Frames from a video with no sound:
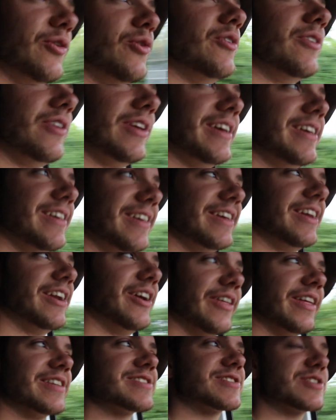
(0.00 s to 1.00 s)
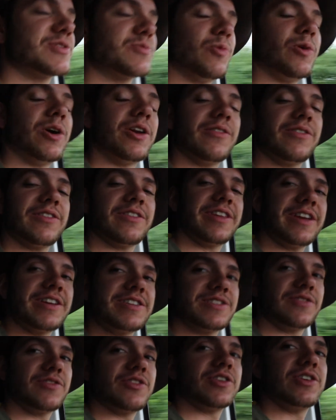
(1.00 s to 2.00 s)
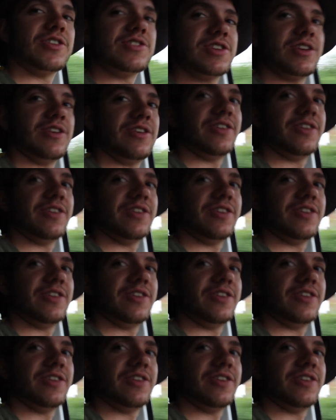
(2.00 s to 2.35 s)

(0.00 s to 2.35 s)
all, you know, that's just one of the things you've got to do.